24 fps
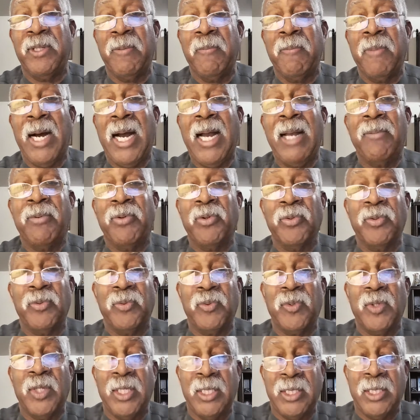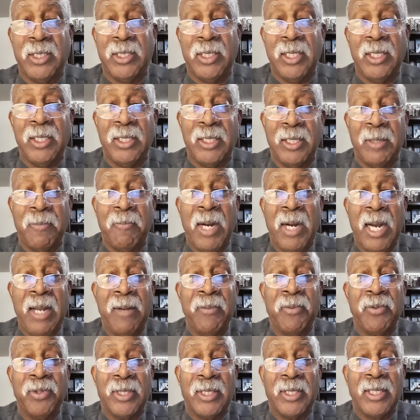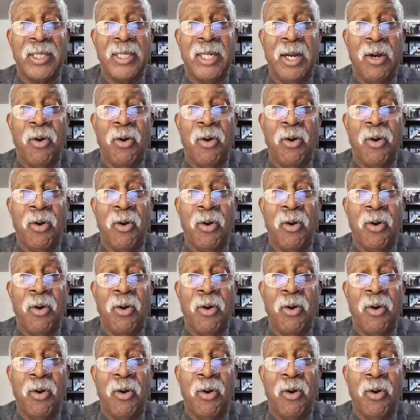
the Bible the, the Bible,